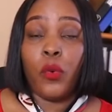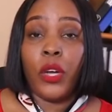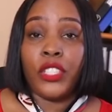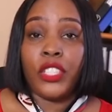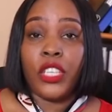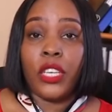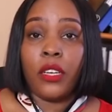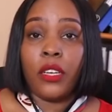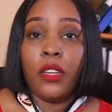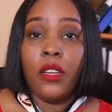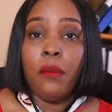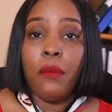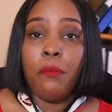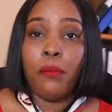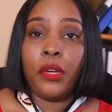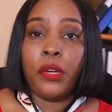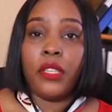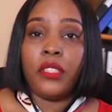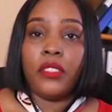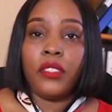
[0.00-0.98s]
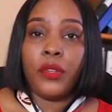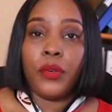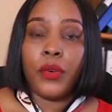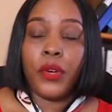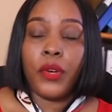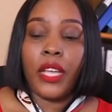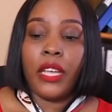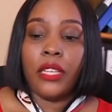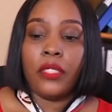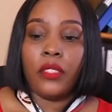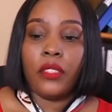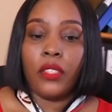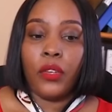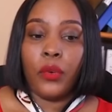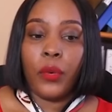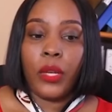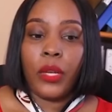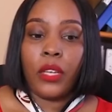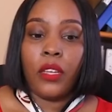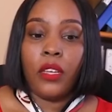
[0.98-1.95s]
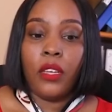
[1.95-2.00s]
kwacha .08
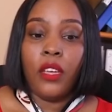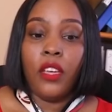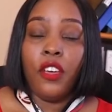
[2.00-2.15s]
ingwe